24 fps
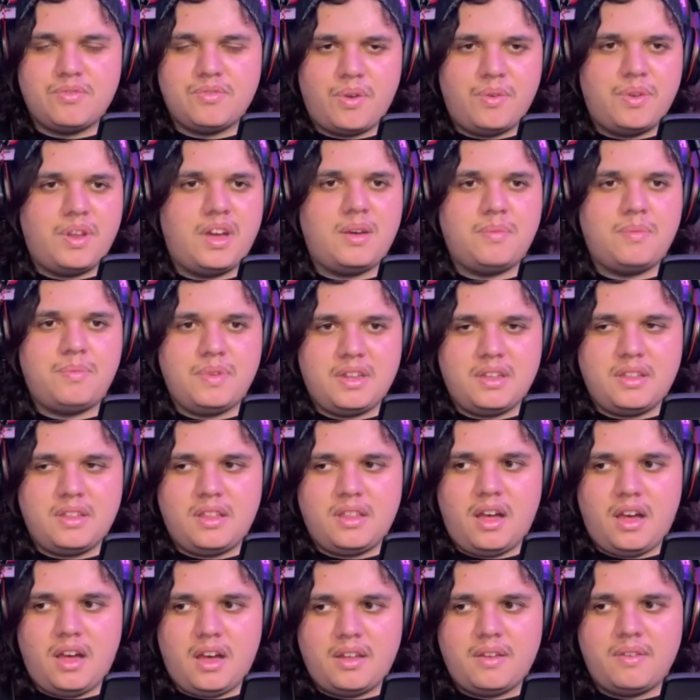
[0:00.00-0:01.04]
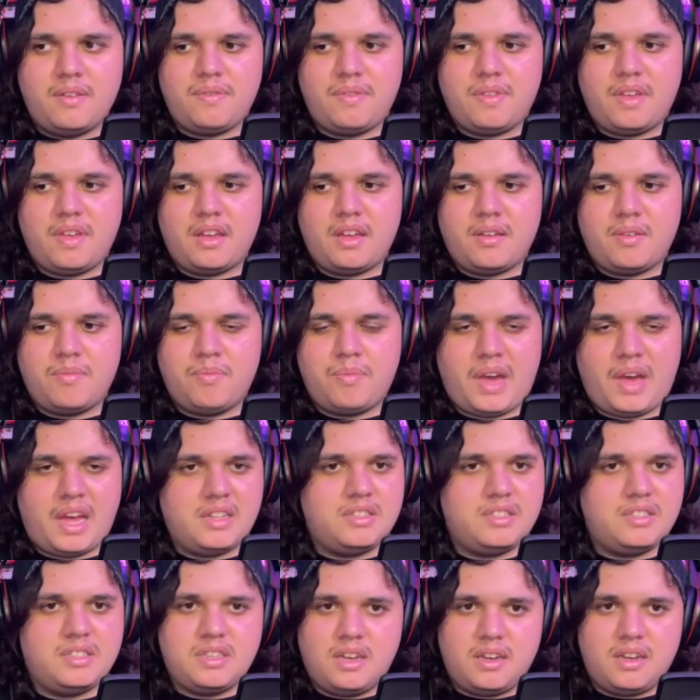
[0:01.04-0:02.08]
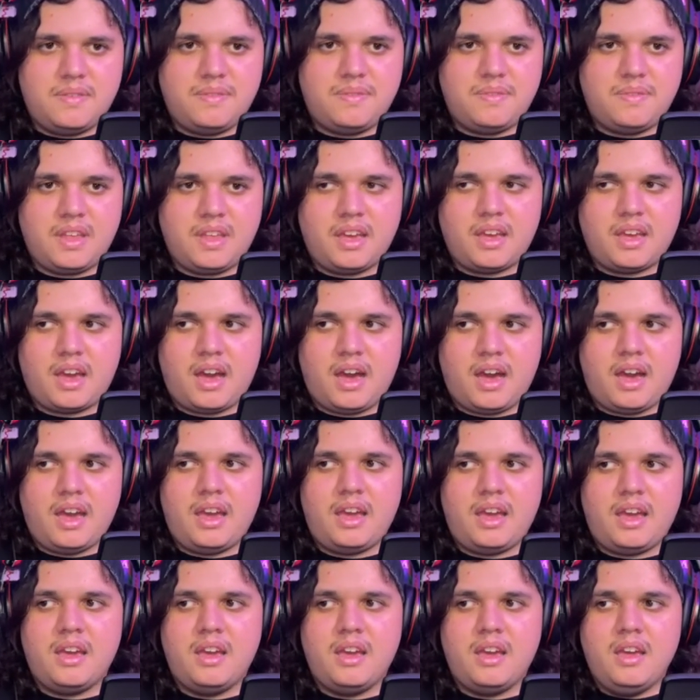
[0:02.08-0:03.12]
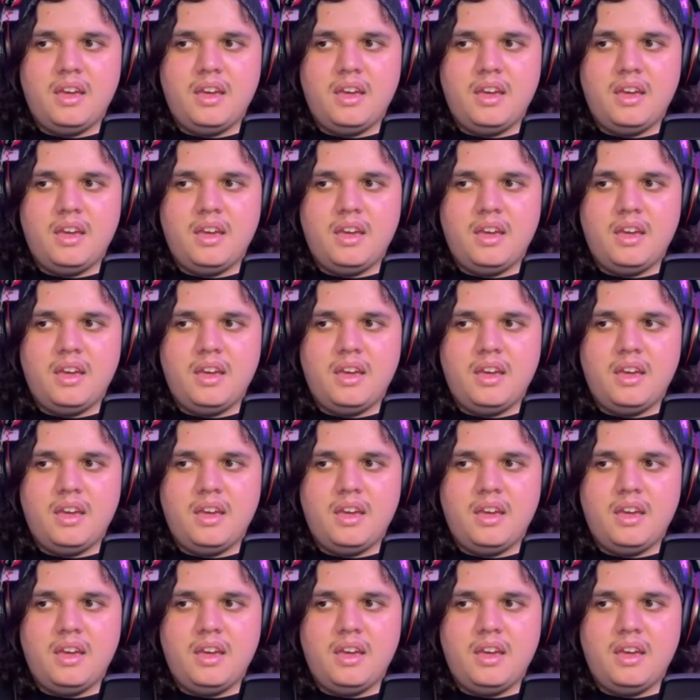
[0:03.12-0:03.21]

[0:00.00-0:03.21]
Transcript: grown up in a lot of like bad stuff like i